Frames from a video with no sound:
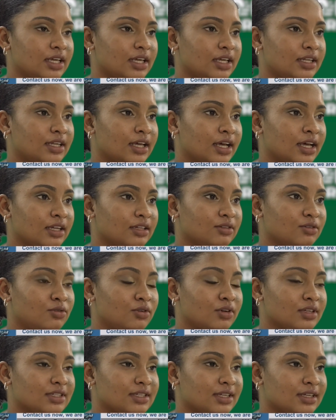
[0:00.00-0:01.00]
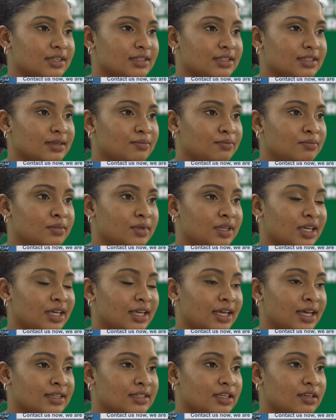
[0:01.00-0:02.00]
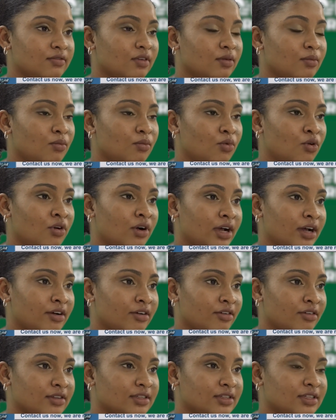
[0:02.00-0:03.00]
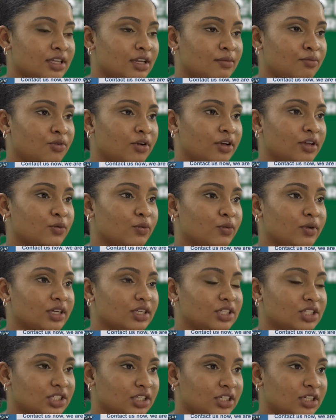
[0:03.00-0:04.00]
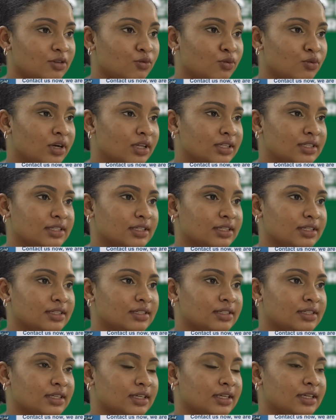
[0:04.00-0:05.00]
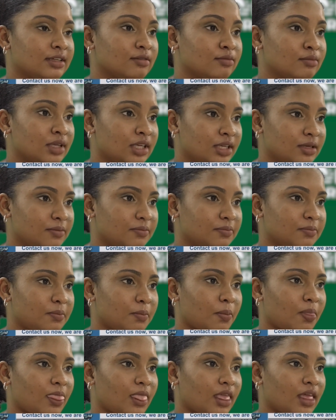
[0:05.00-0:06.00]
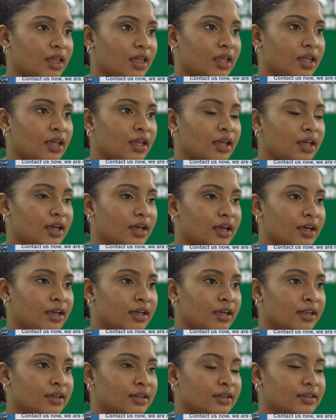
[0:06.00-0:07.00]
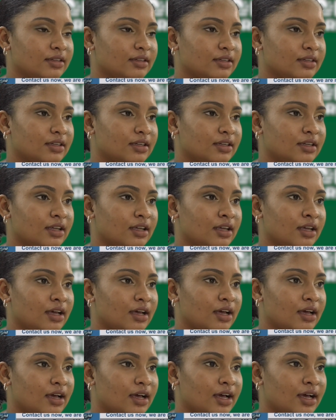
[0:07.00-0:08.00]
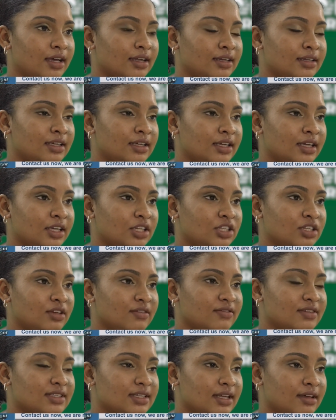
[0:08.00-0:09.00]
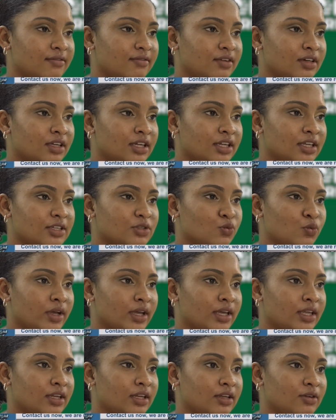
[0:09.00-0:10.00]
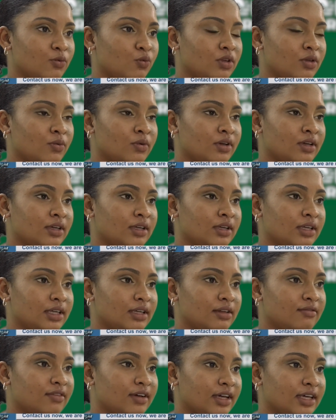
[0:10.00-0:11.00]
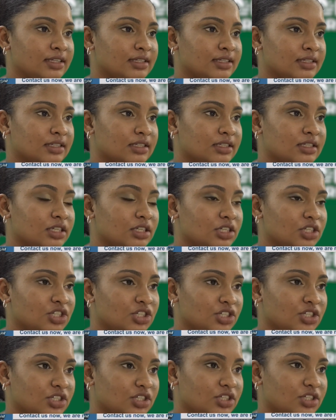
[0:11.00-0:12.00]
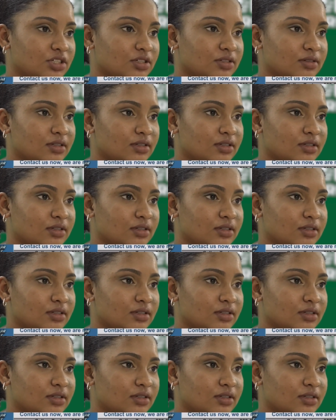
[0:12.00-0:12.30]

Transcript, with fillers: that caused her to be, get even more angry to the point where she wanted to kill me. And at the age of seven is when we were invited to the church.